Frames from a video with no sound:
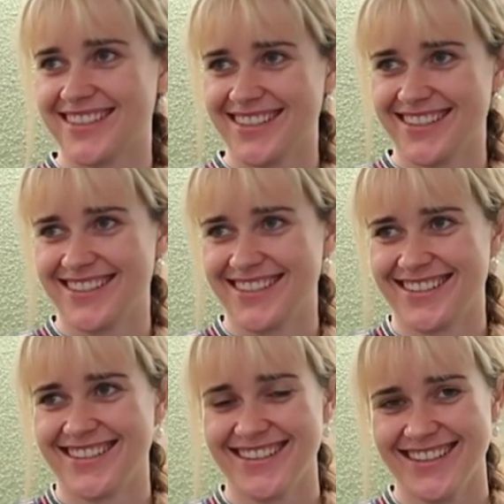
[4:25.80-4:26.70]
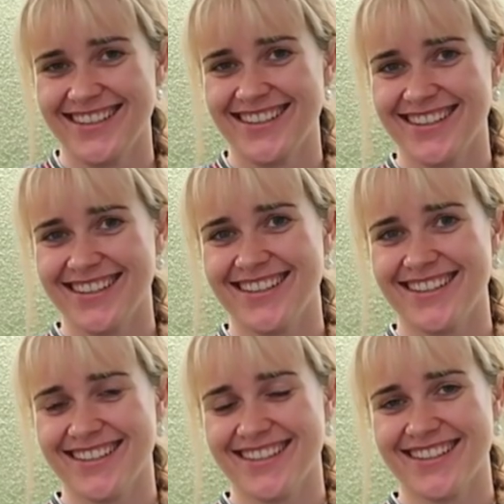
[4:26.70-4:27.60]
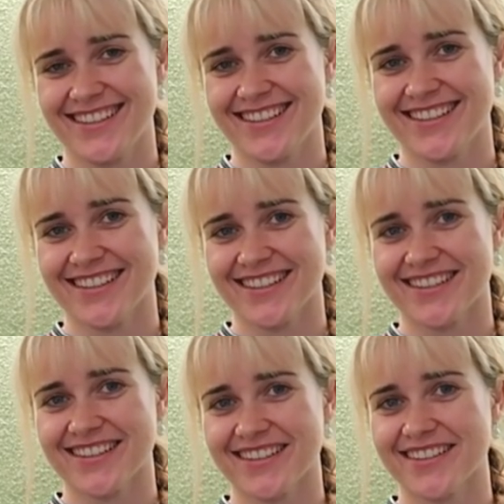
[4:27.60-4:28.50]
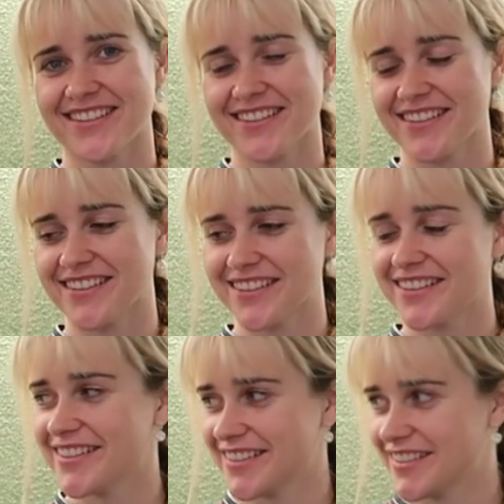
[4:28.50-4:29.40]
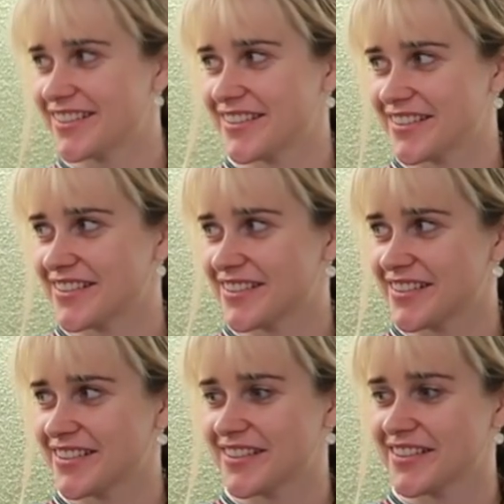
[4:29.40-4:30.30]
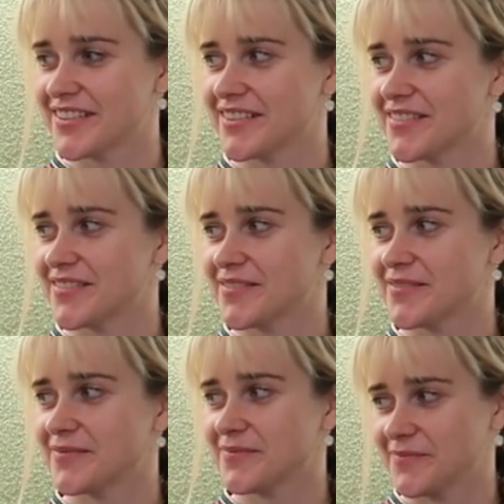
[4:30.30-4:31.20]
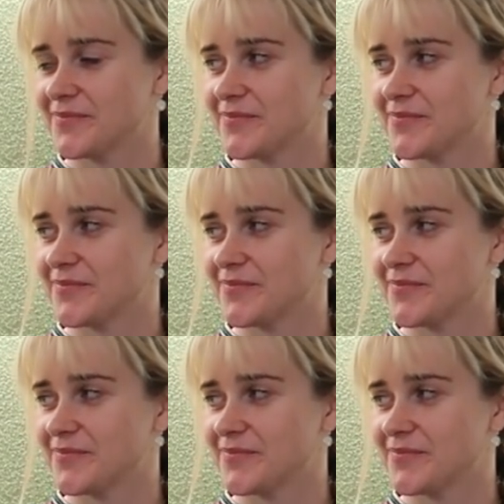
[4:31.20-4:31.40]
The person shown says nothing.